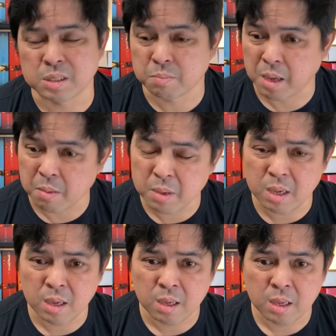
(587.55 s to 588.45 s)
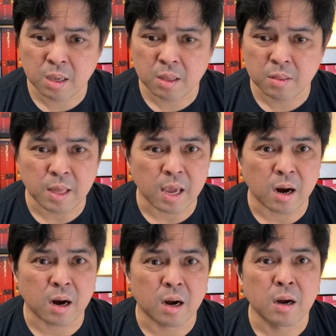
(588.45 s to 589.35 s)
Maybe they
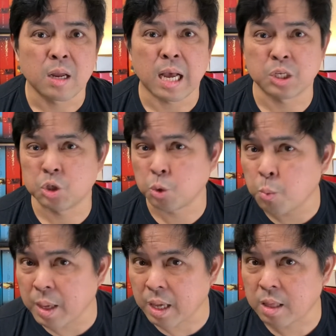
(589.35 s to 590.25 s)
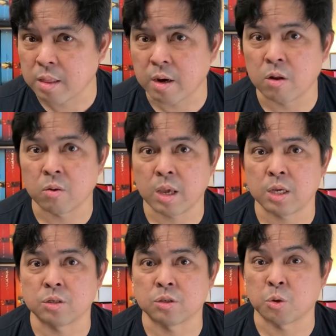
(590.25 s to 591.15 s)
are assuming their
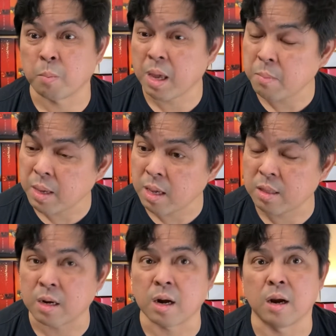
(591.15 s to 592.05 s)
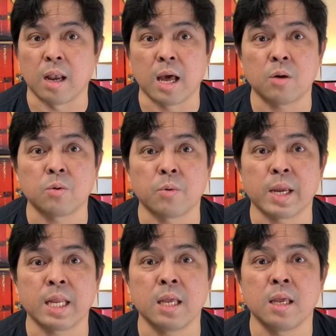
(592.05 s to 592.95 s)
allocations, or maybe they are allowed already.